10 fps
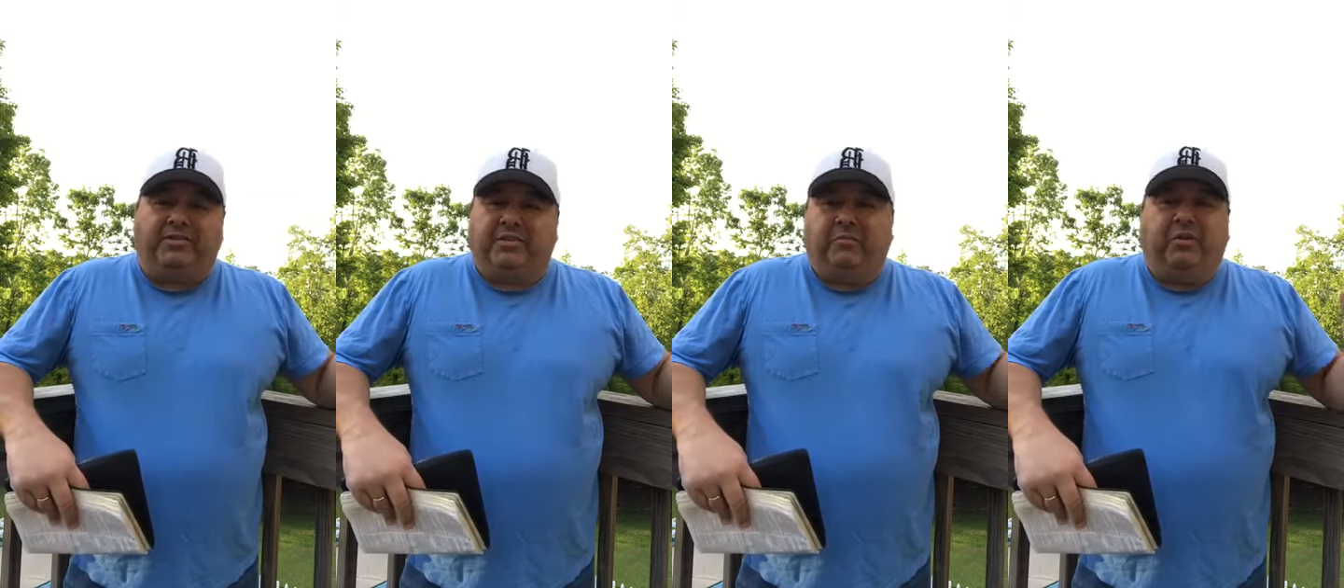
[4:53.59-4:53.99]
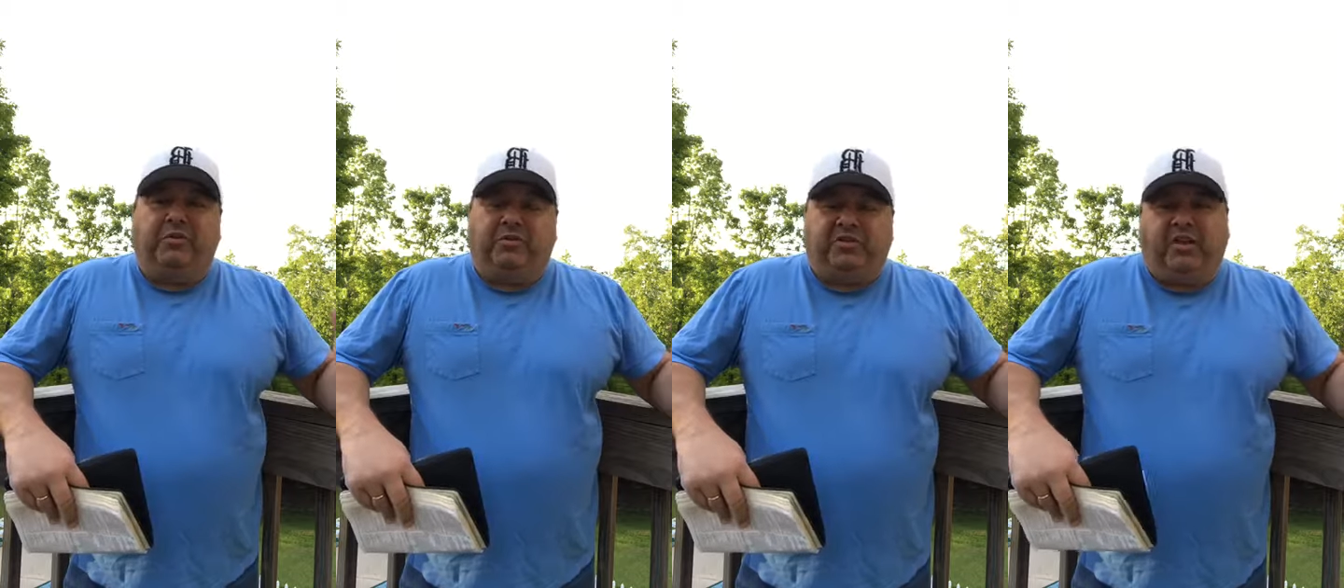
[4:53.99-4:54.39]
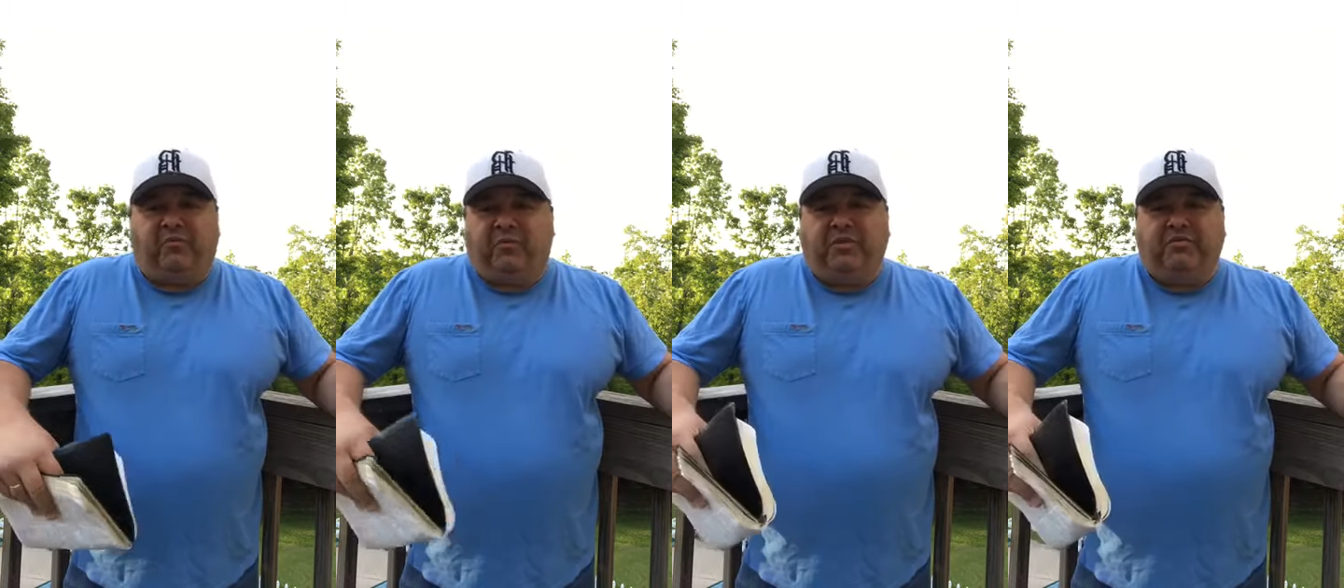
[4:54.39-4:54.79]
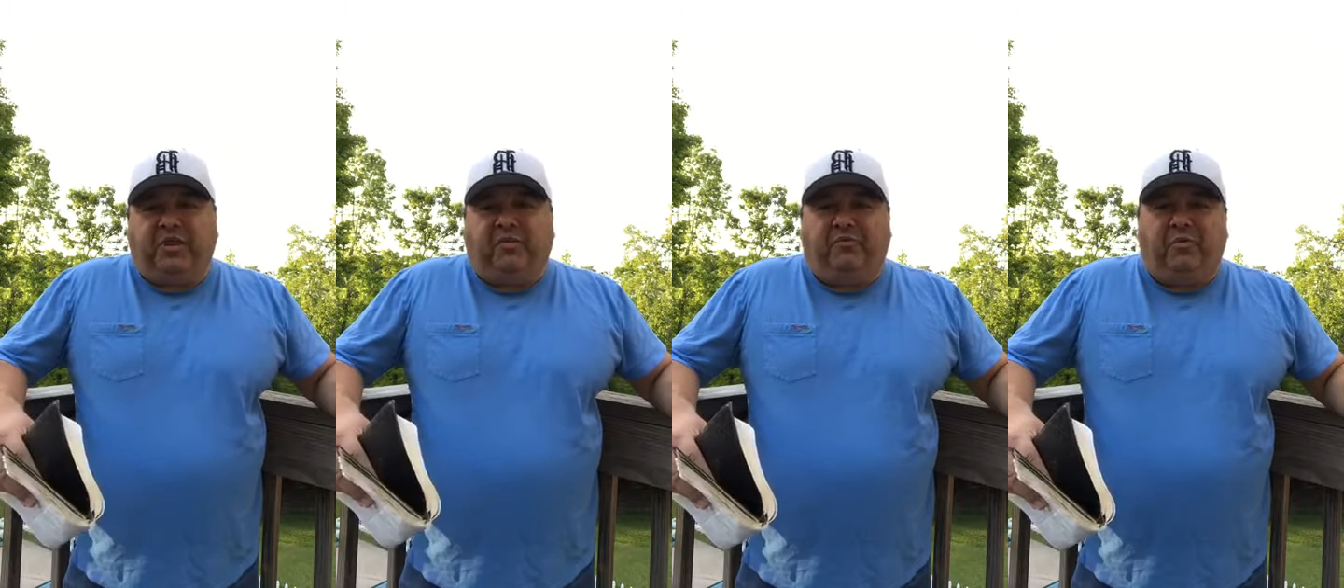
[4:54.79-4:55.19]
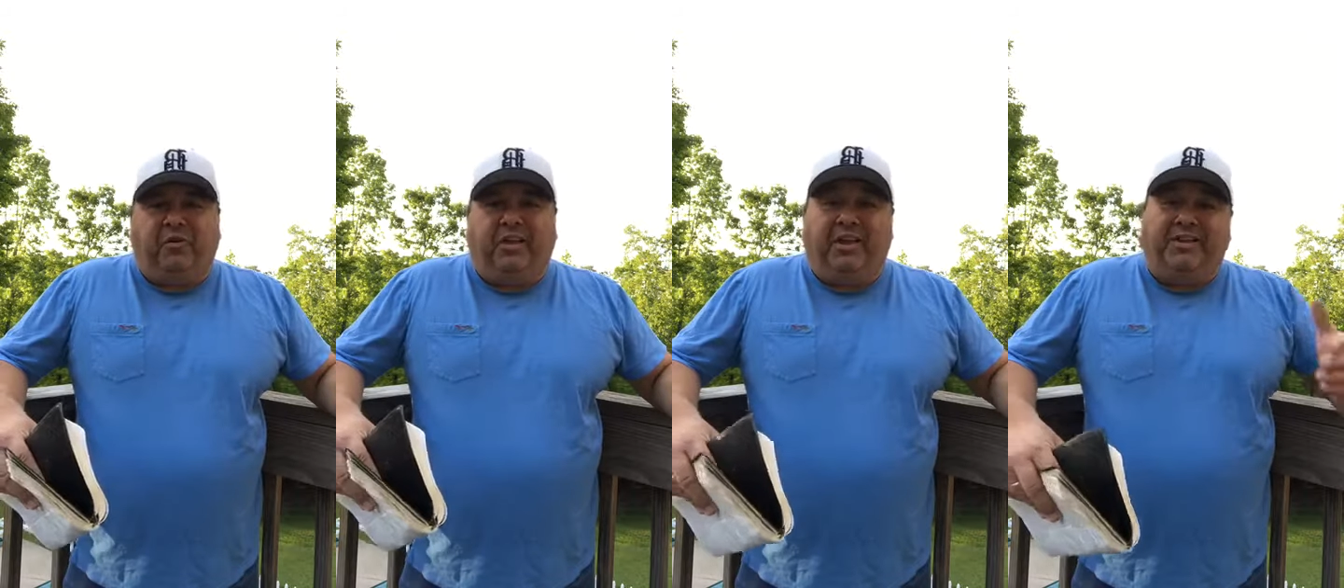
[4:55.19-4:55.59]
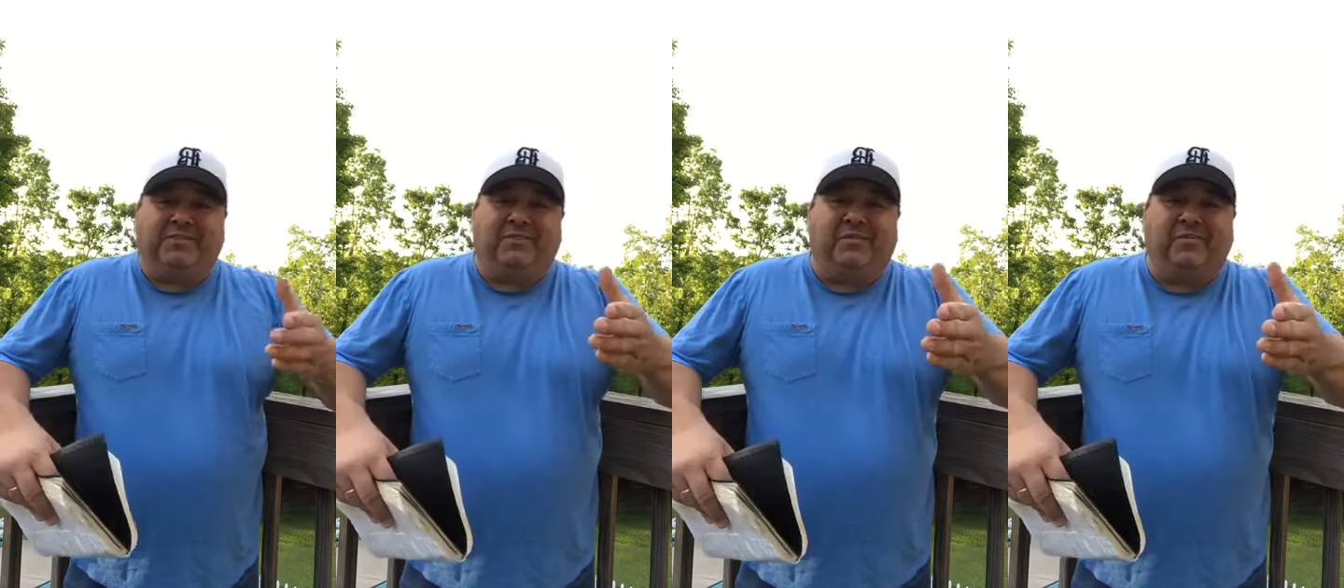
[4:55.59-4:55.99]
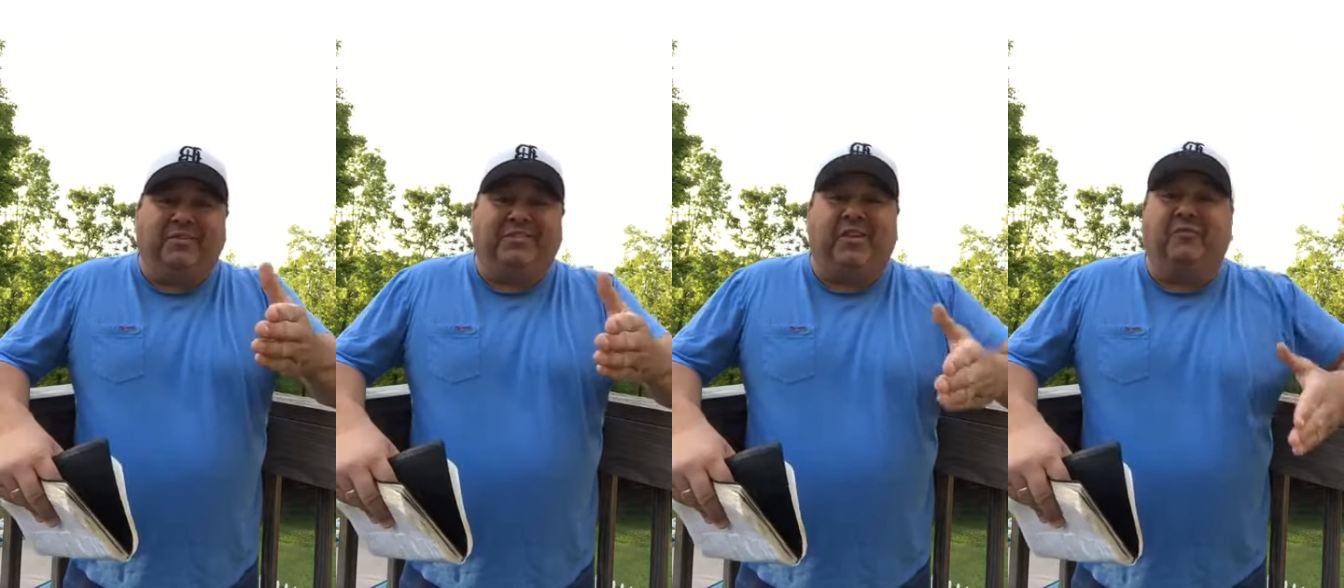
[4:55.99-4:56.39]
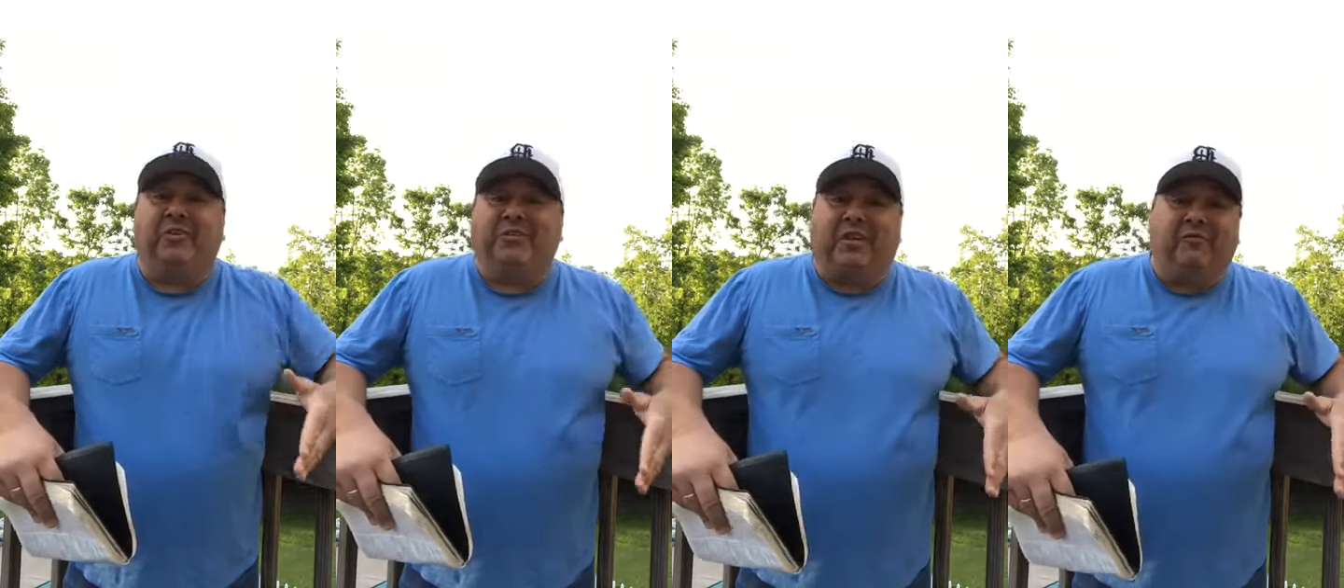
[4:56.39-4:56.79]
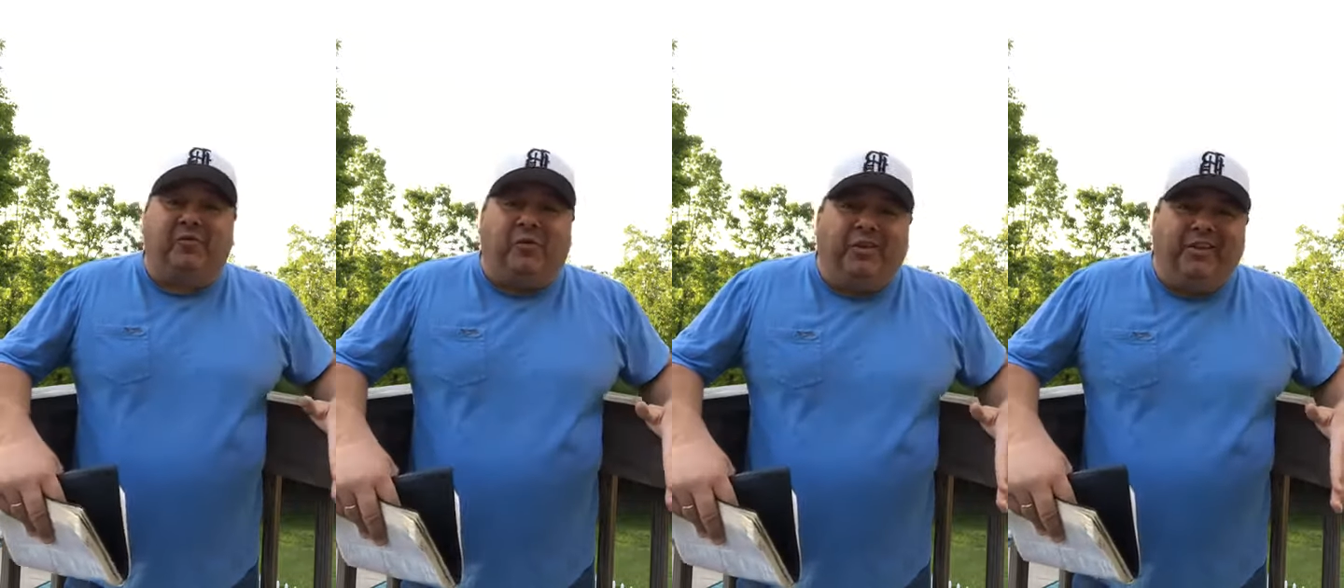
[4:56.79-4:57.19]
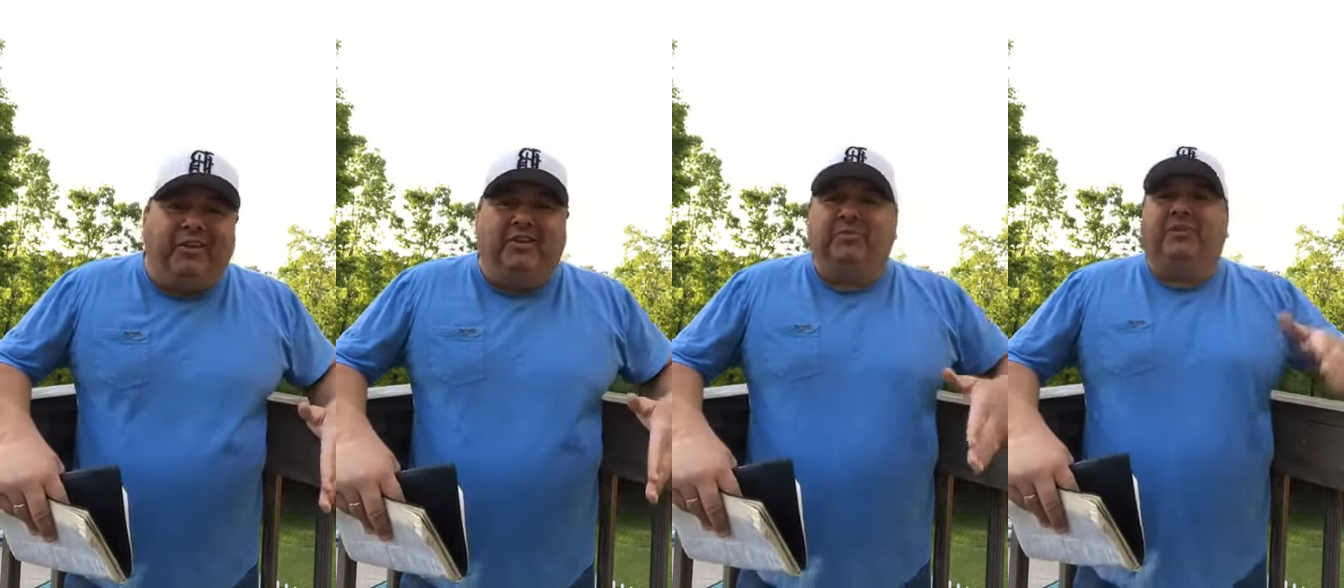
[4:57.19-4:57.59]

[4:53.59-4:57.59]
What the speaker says: Some of you say it feels like 4 days. Some of you say it feels like 40 years.